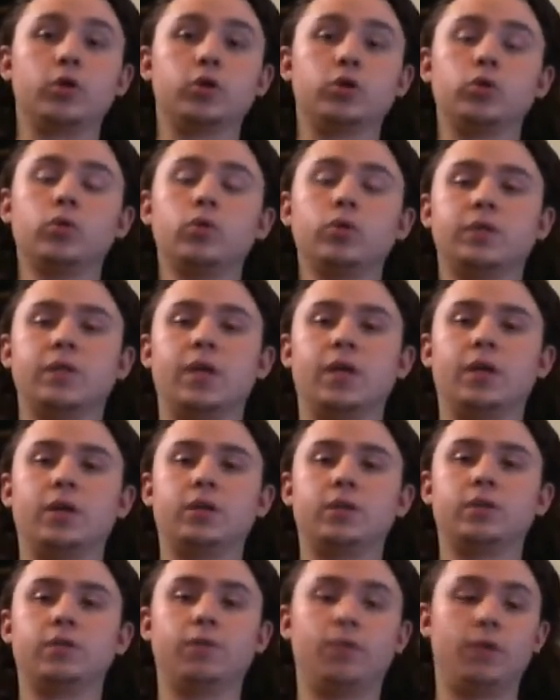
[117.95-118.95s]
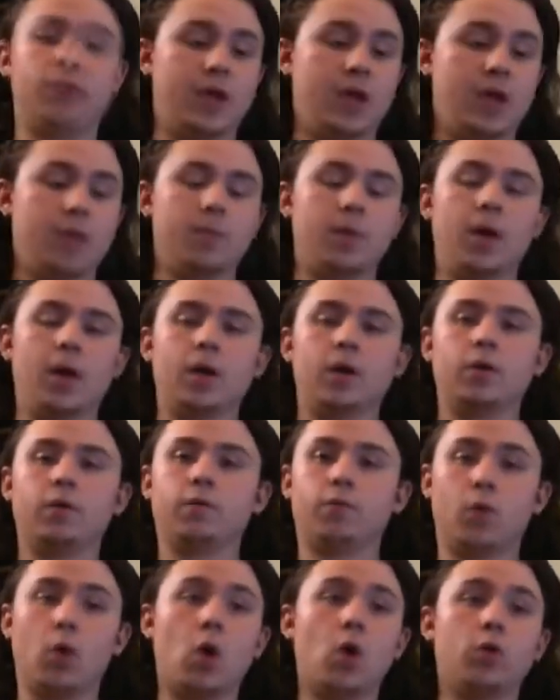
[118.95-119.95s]
control settings for the gamepad
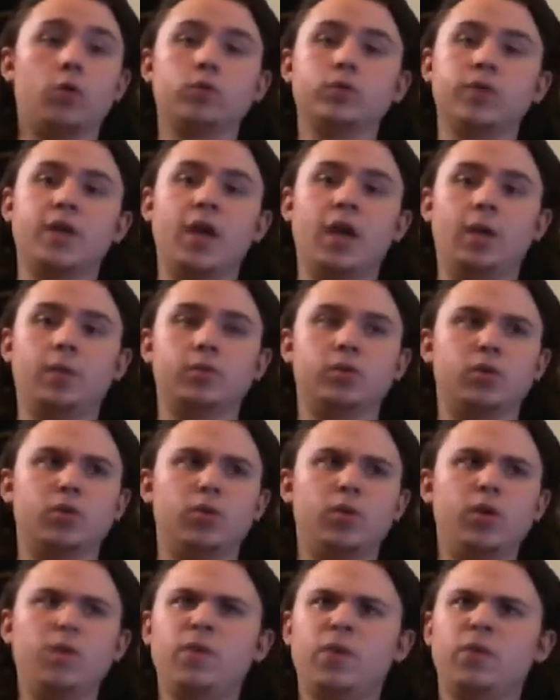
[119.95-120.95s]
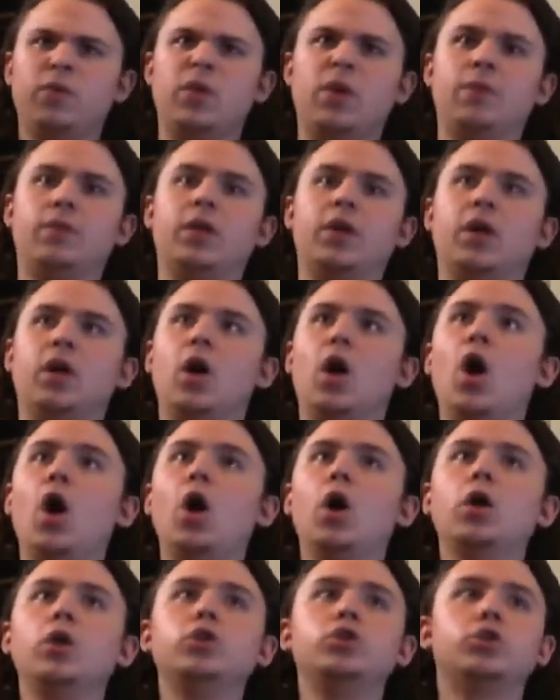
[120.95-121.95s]
for all those games. So even if you have like
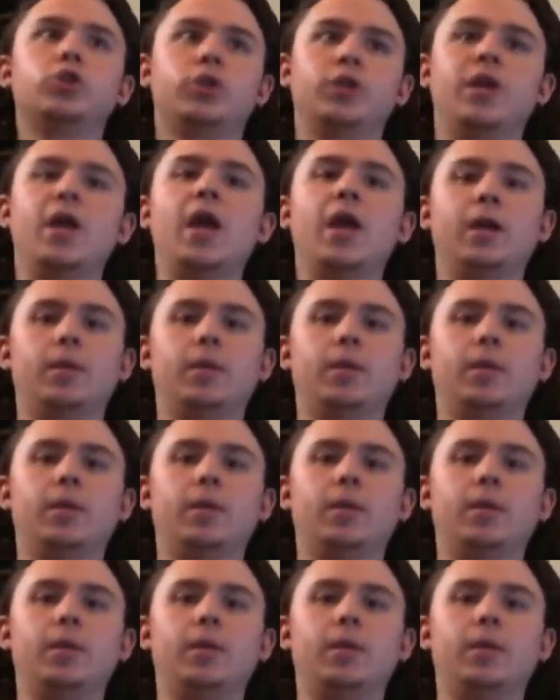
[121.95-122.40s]
100